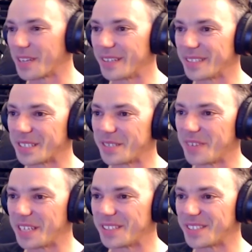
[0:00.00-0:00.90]
going to
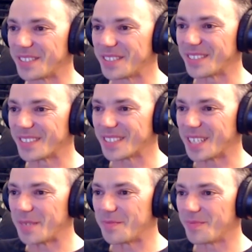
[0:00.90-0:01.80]
conventions,
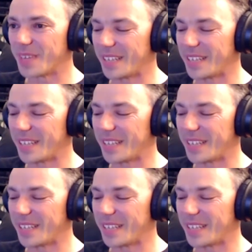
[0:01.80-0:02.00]
um, yeah.